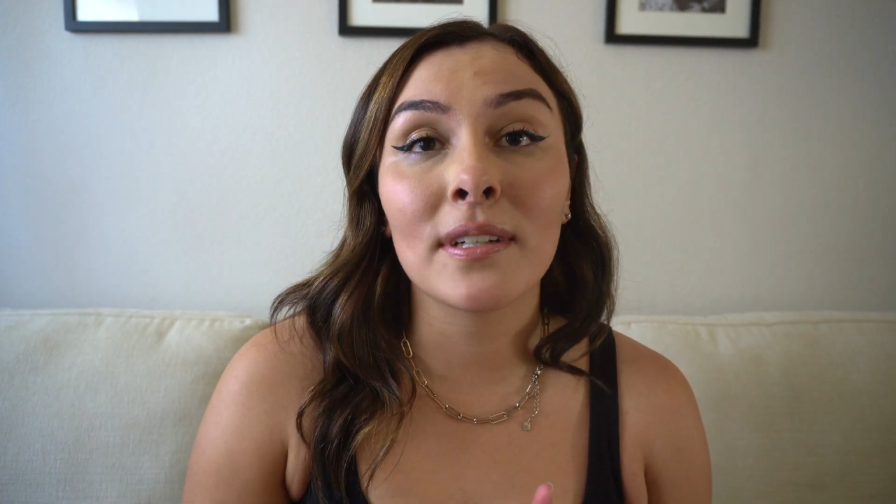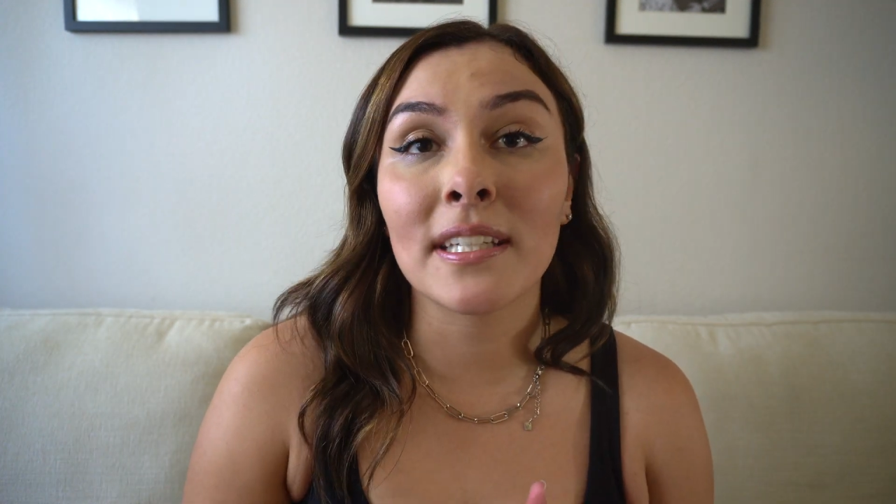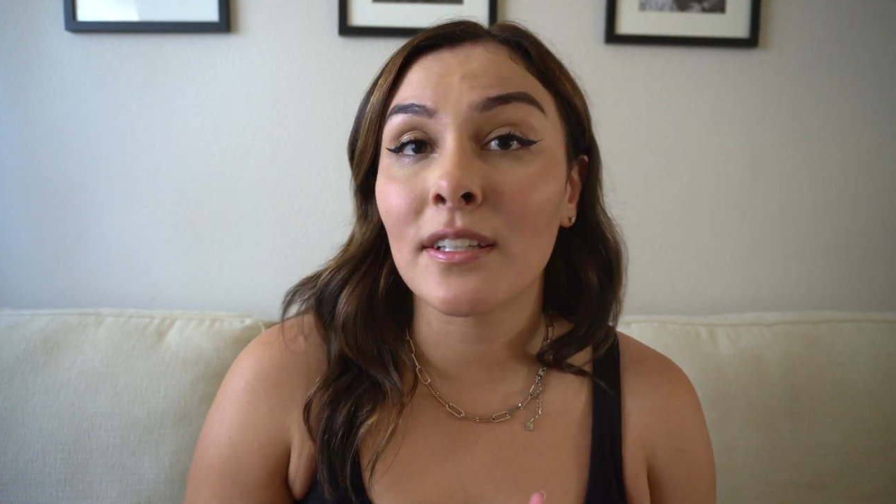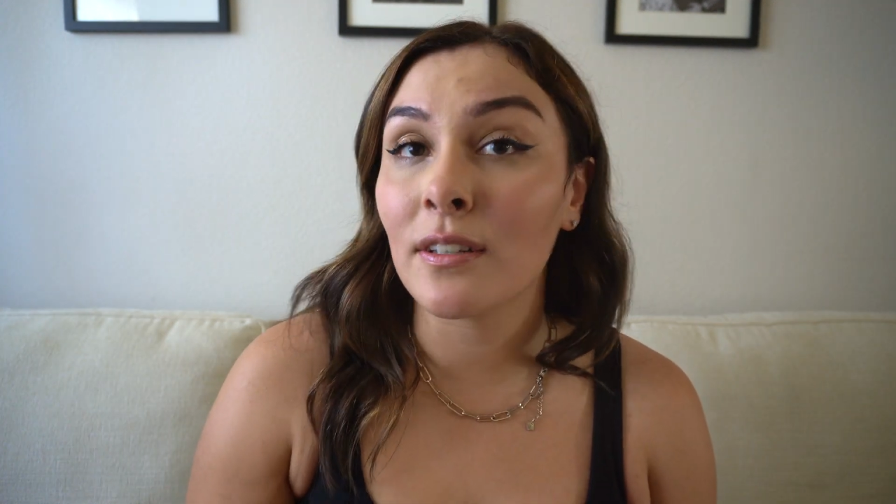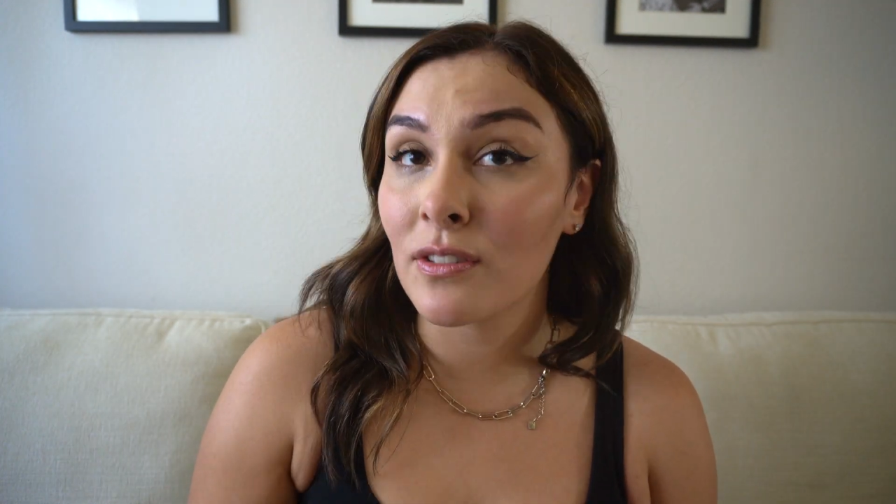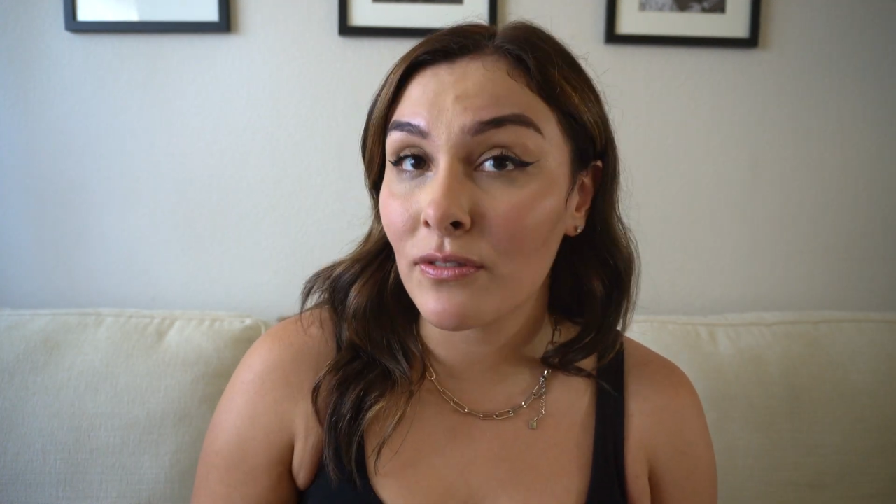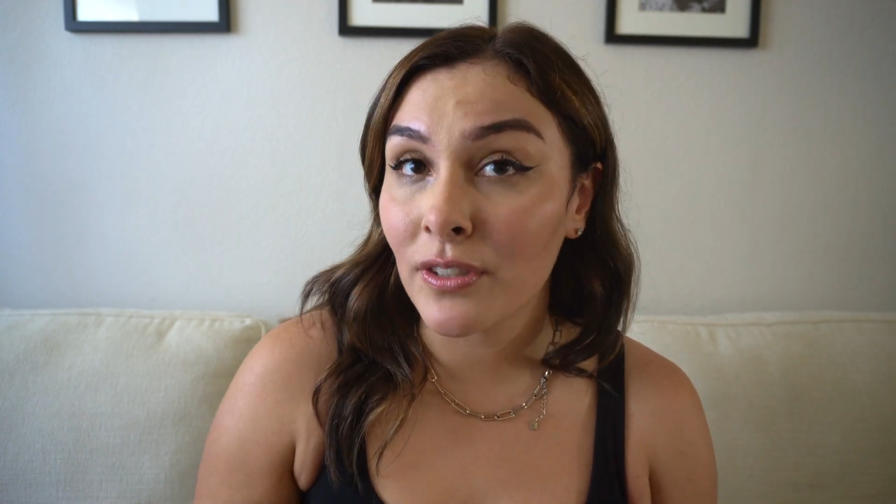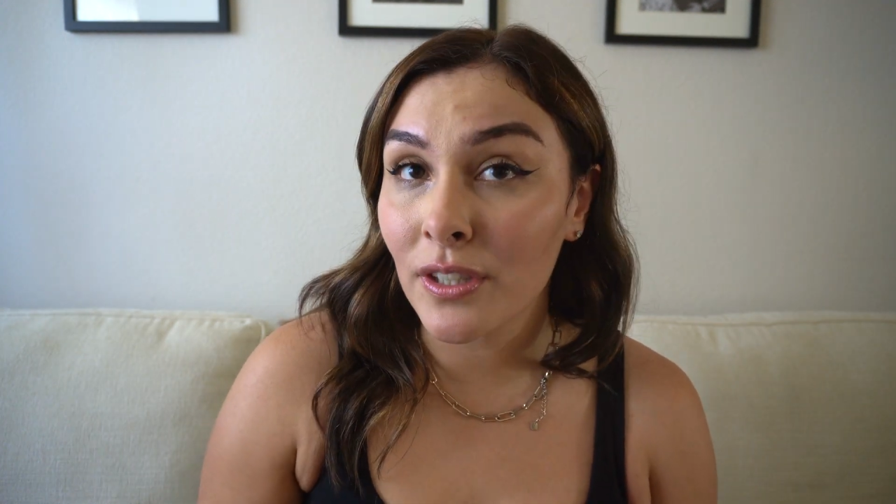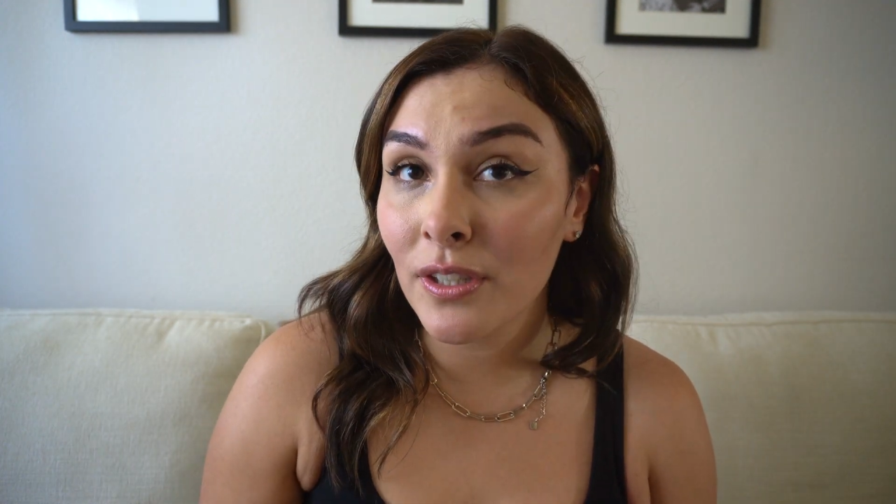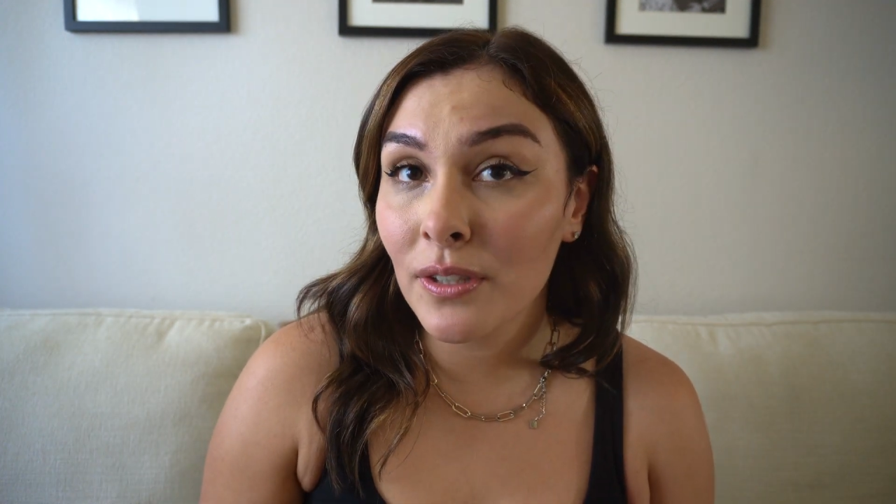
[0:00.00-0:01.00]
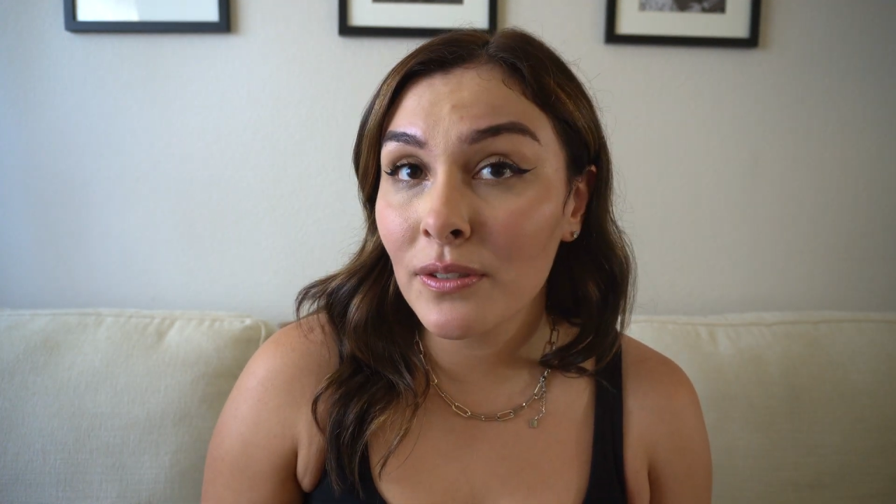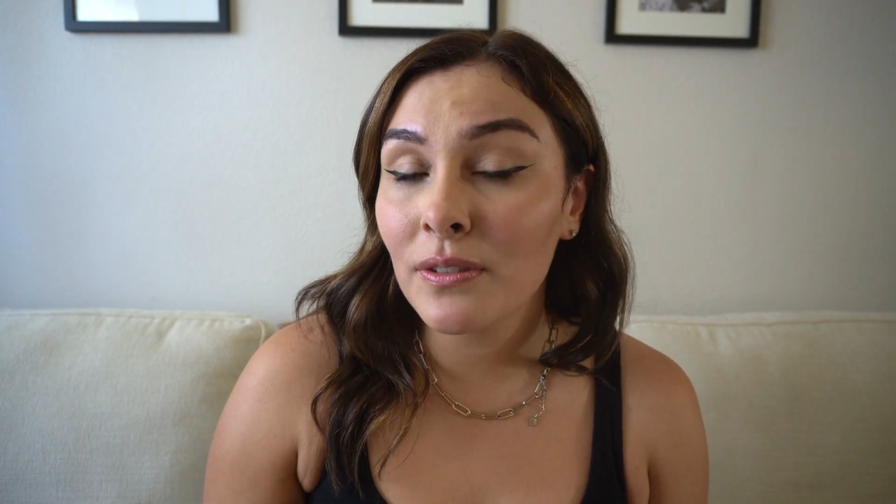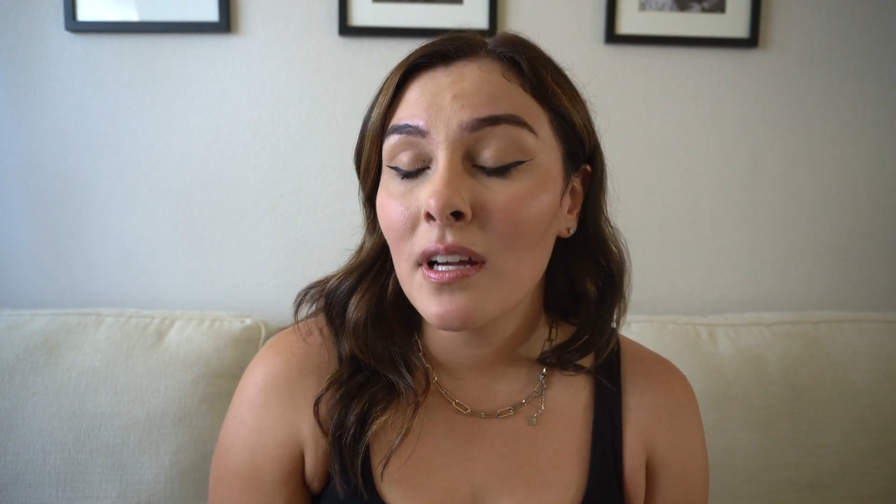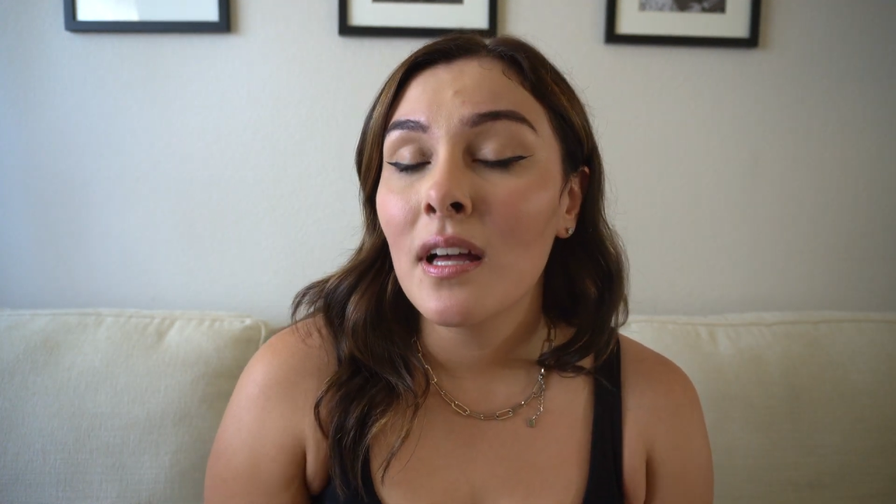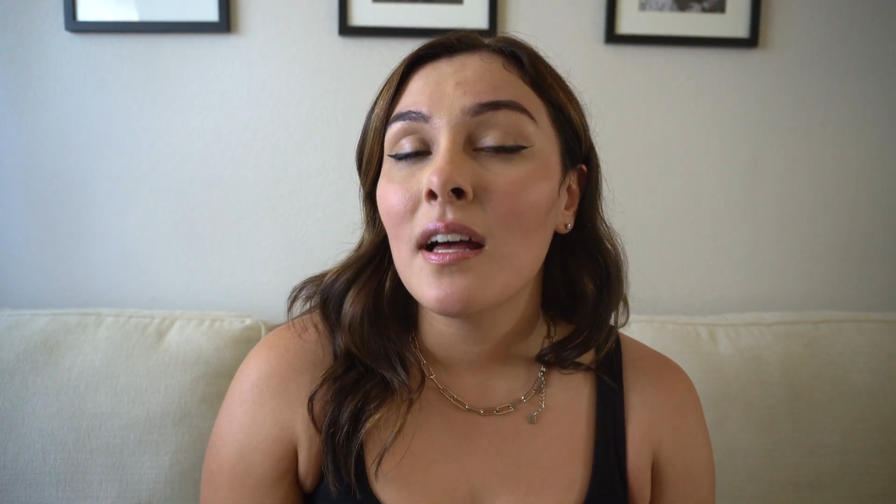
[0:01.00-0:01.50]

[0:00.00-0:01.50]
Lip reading: it goes for you.